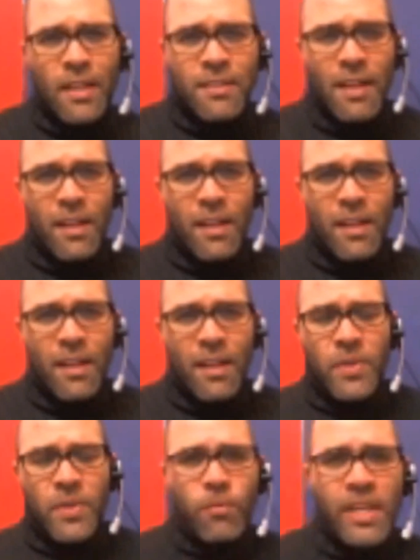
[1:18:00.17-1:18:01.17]
I hope you
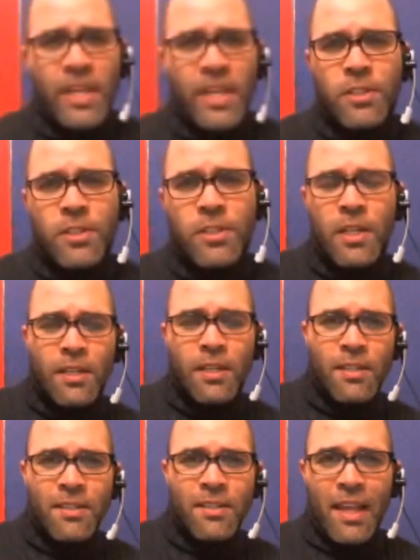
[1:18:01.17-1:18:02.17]
get rich
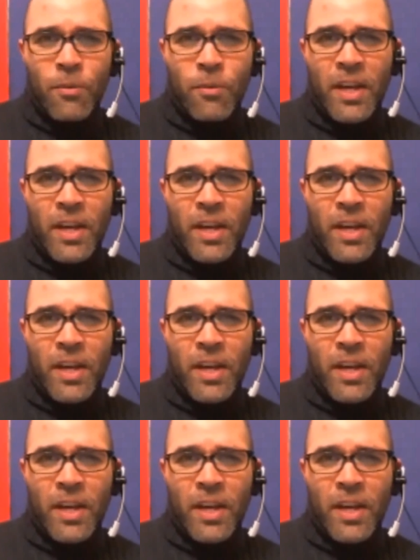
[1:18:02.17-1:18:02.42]
that way.